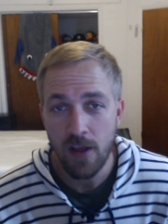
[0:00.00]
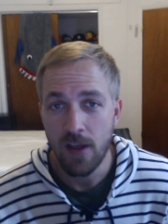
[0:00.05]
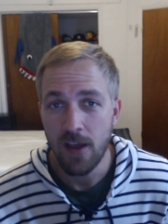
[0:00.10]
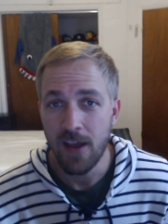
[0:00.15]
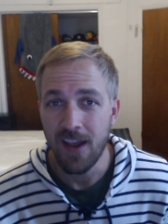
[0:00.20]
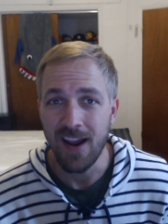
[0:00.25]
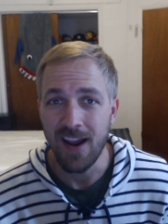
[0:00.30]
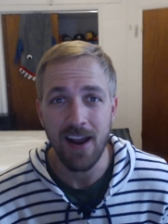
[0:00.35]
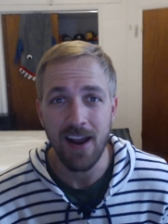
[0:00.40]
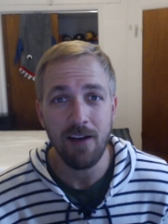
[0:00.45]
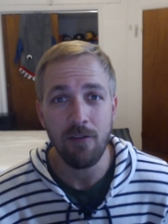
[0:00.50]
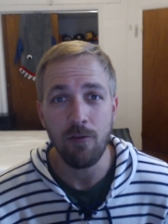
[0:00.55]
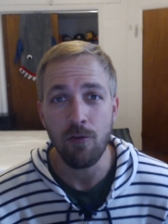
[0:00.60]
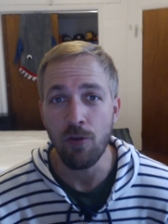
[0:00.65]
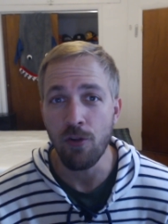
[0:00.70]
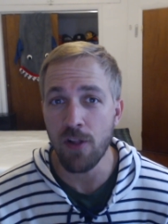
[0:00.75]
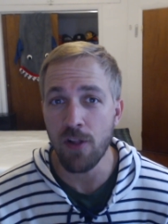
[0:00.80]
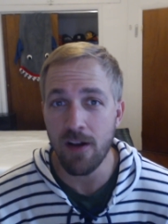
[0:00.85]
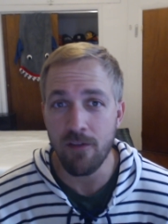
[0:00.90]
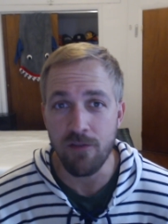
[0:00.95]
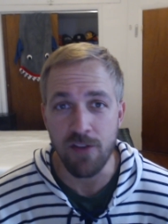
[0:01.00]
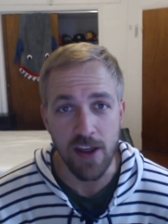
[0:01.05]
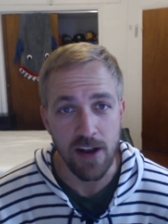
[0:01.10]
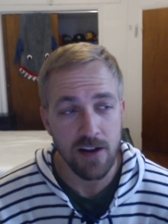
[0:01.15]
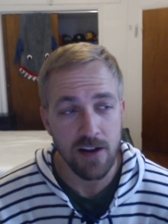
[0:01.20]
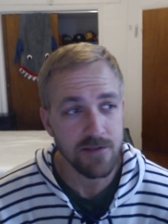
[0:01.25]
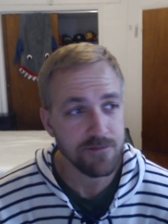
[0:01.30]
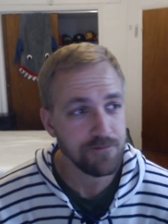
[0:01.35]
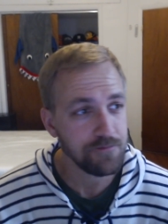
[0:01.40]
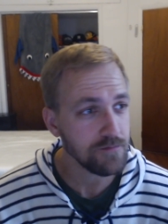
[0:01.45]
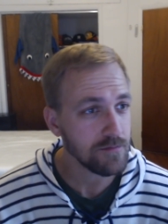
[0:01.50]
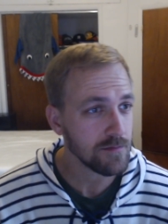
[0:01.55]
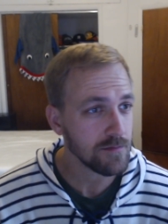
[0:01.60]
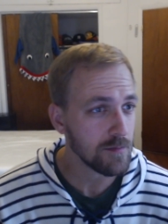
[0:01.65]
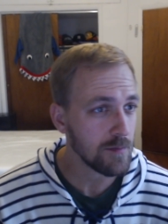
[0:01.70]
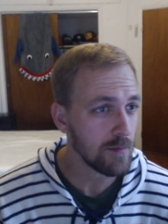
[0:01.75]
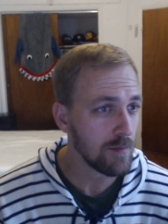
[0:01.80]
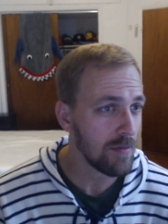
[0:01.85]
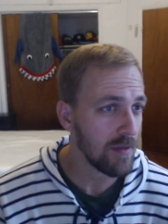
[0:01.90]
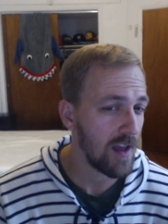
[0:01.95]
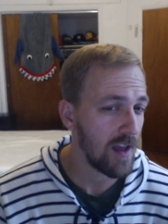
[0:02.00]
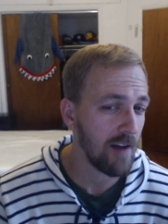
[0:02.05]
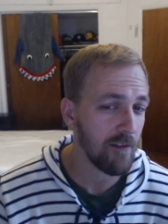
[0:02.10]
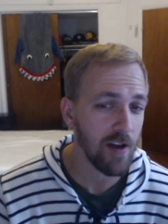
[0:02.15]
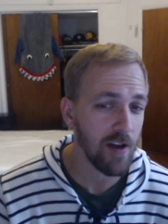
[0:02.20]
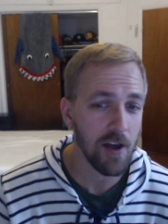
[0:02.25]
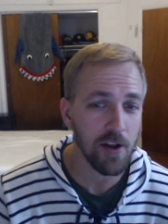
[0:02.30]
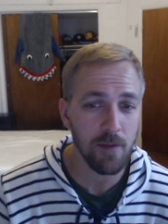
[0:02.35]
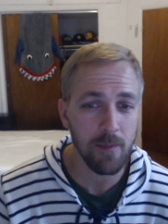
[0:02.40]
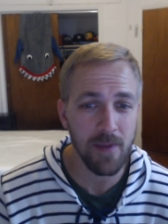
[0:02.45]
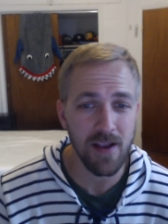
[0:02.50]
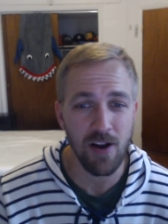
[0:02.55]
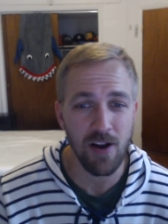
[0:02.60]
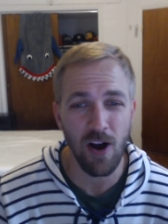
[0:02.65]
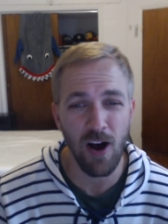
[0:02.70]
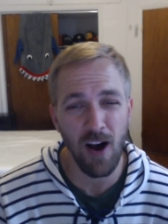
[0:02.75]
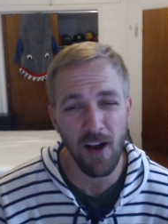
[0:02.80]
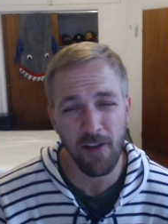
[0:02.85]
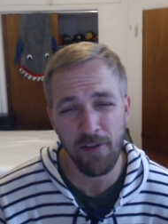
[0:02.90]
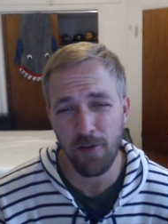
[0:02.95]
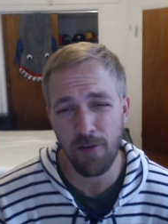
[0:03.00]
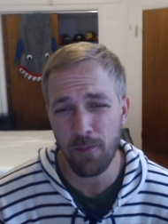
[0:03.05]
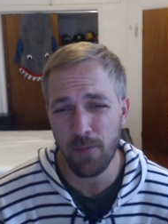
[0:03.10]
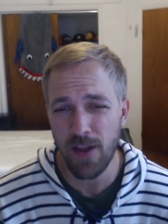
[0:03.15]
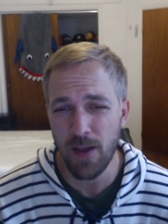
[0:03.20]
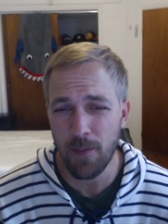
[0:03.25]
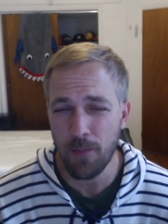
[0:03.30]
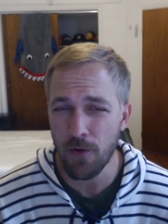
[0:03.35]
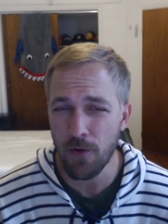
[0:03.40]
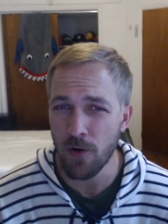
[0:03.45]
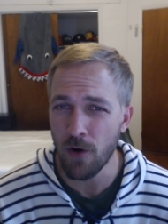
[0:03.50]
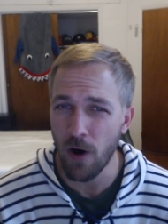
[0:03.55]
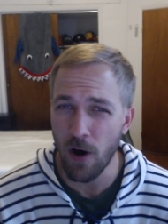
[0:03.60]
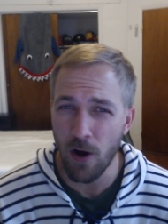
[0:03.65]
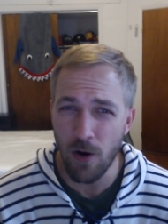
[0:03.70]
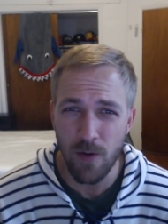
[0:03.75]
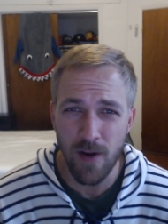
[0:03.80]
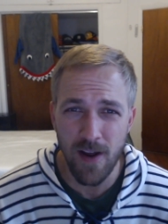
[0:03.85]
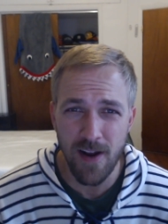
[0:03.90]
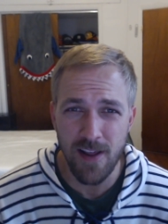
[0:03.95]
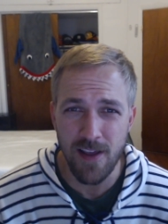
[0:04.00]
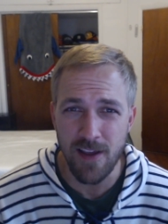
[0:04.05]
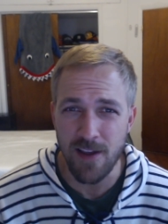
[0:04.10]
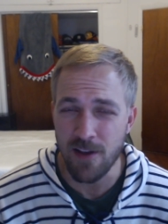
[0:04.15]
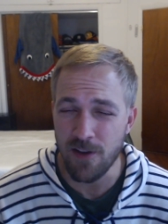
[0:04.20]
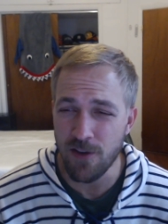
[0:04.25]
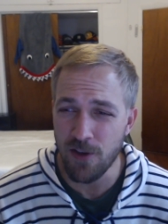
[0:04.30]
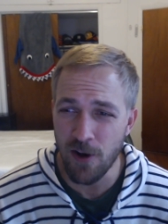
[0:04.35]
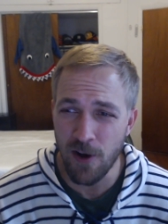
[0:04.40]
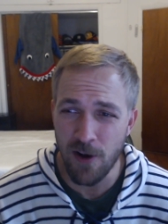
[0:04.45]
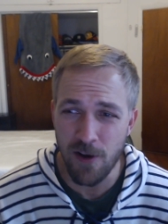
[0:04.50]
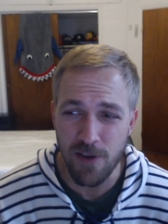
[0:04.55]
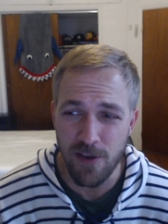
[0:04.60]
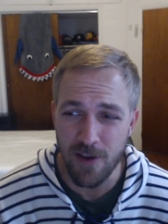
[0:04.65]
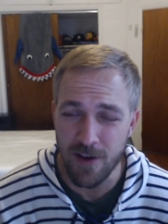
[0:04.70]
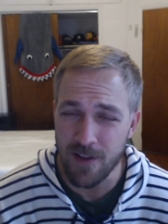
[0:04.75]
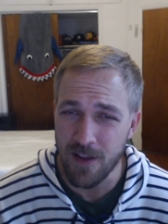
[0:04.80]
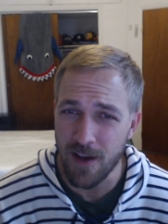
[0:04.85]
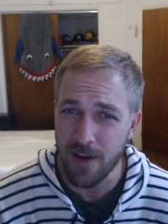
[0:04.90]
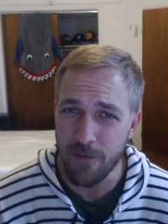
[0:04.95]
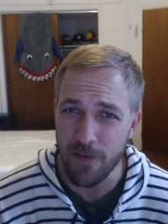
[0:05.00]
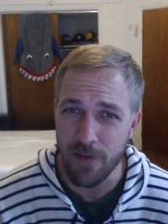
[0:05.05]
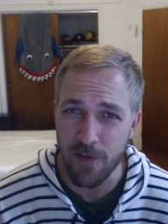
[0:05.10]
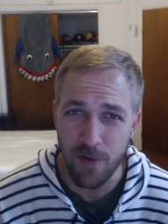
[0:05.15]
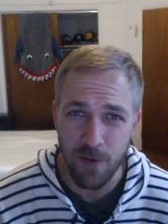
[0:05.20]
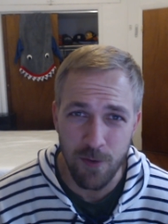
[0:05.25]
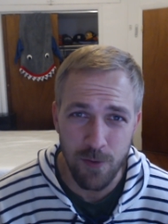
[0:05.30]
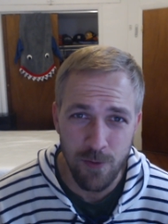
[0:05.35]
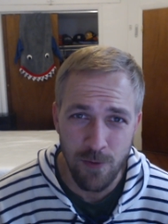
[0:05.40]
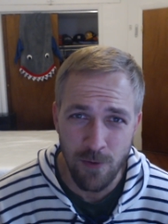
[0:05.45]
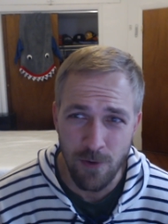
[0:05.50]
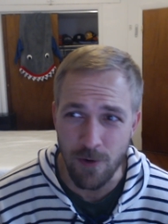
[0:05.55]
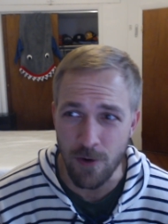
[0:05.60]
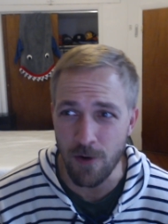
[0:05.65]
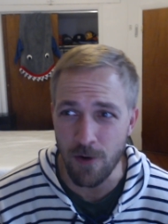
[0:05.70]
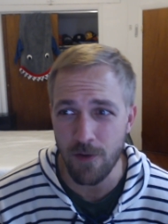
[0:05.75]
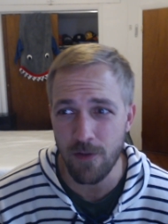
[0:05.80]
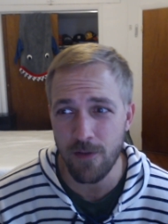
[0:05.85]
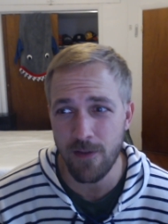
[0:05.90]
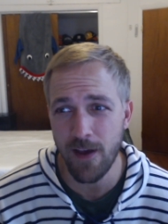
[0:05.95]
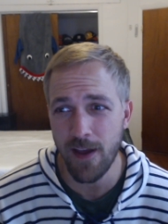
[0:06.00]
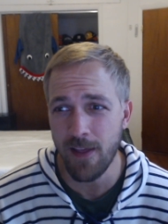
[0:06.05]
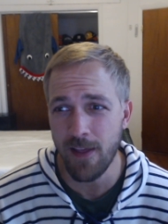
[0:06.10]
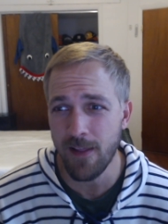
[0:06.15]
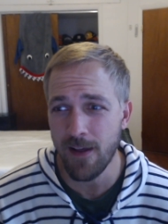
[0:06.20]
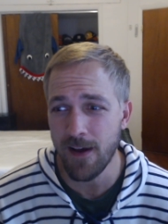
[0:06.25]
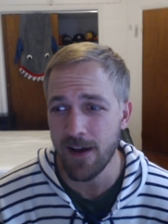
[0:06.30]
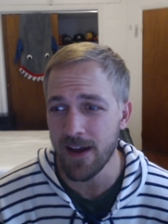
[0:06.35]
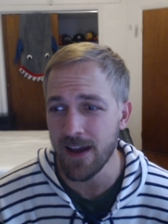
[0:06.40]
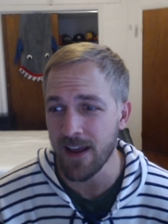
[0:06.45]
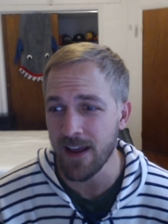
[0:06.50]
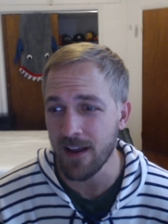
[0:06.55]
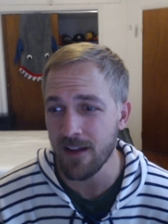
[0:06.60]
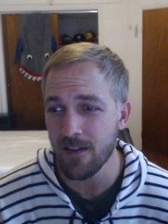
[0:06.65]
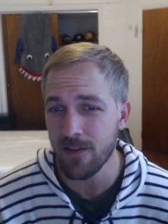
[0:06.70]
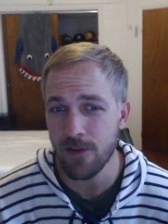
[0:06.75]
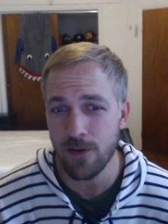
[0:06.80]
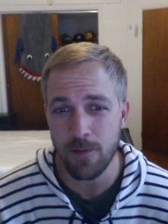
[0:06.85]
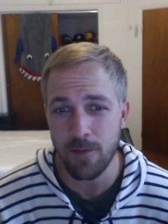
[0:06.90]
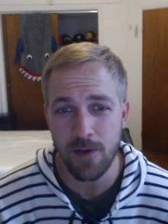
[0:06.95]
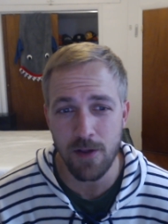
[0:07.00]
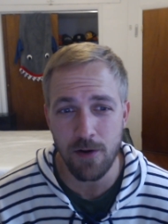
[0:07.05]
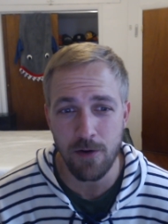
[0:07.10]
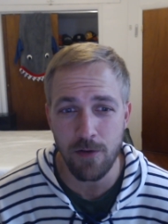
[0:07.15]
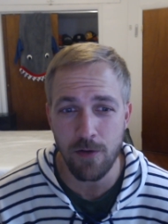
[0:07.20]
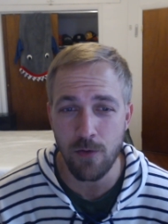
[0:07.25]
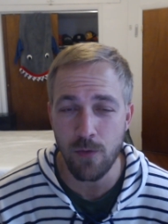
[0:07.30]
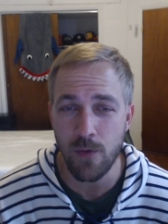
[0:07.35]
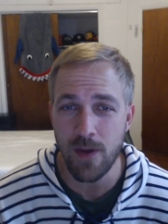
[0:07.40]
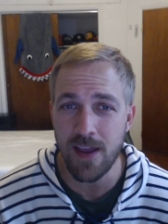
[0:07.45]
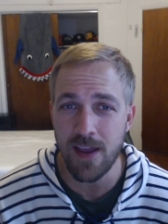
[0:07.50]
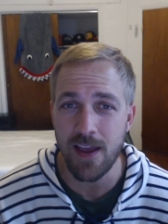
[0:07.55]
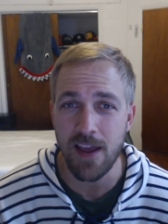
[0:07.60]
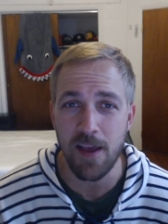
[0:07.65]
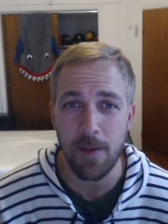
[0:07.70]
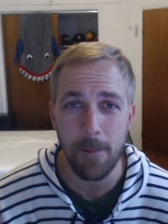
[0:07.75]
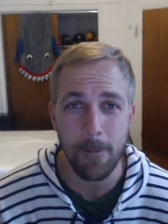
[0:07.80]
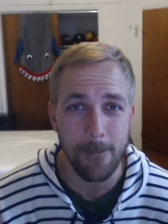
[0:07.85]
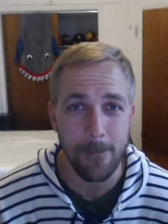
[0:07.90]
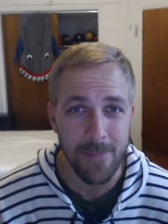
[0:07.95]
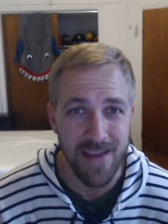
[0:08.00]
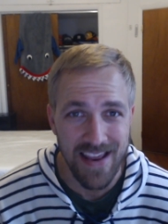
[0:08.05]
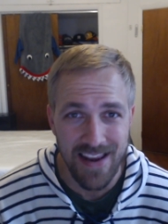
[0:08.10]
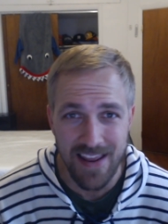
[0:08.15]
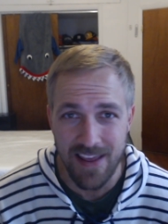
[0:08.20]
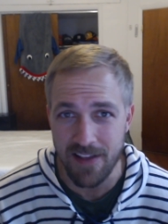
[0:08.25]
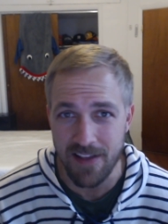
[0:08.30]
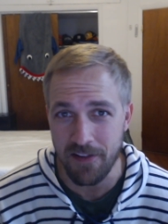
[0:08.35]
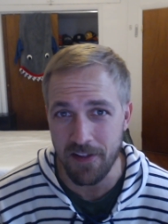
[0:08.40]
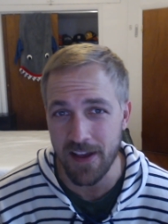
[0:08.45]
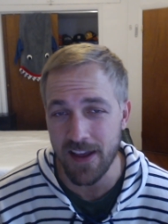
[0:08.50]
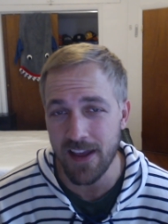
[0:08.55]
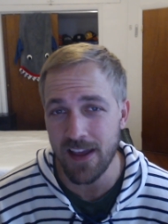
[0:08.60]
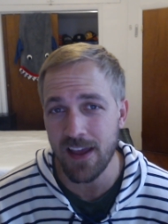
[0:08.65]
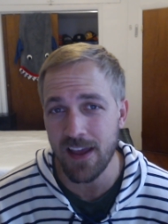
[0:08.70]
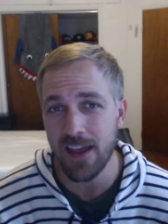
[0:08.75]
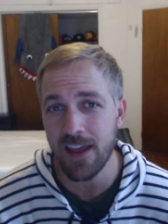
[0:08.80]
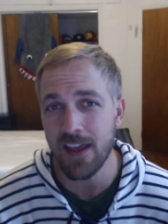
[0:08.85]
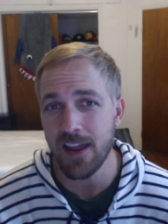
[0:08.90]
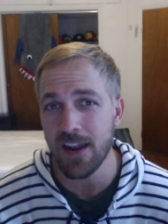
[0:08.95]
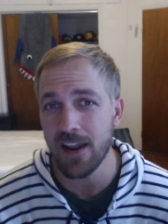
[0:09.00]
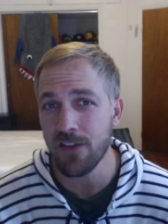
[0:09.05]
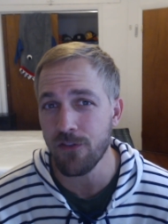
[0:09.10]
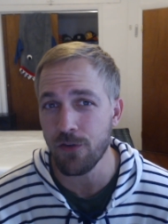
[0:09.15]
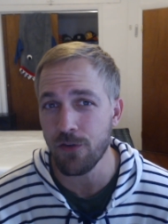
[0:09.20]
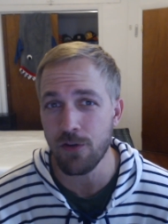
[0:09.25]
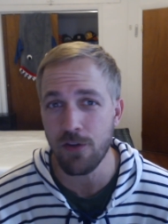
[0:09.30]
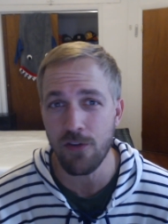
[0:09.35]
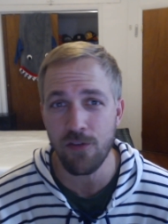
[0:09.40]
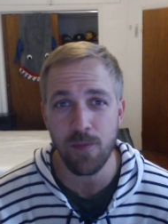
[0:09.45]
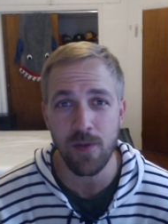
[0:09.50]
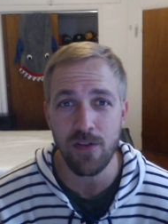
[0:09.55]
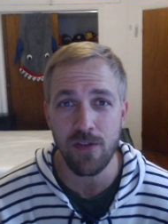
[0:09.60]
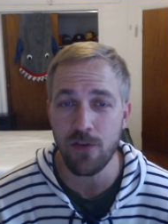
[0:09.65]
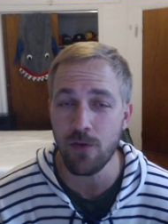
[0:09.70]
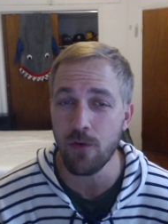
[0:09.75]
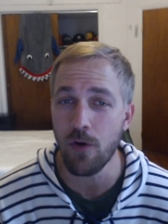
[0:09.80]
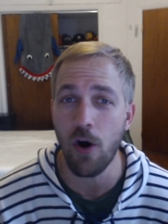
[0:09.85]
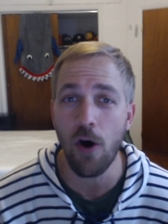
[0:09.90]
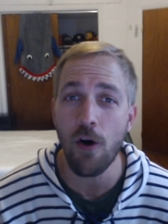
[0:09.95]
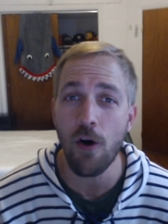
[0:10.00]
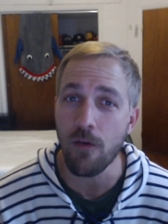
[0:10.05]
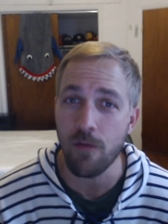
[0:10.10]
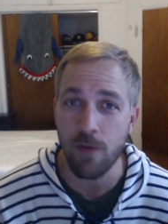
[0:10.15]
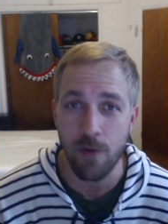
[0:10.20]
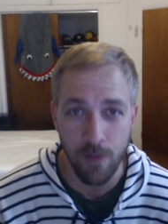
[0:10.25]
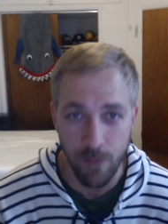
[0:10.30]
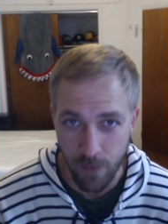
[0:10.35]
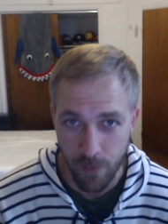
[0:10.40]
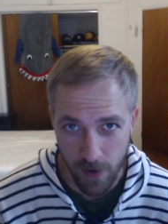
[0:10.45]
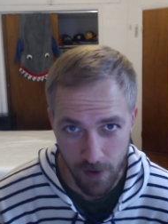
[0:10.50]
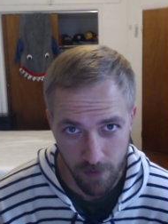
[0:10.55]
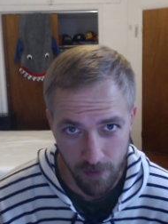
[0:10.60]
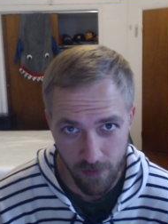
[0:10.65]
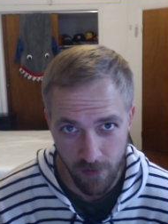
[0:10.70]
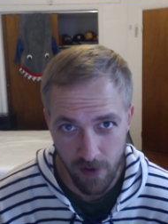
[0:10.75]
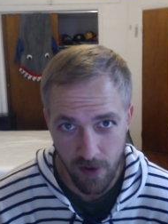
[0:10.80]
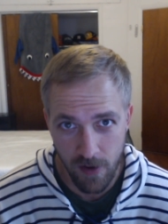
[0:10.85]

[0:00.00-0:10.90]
And I've loved it. I've gotten to meet awesome people already. Y'all, Young Life is cool. They took me under their wing immediately and introduced me to all of their friends.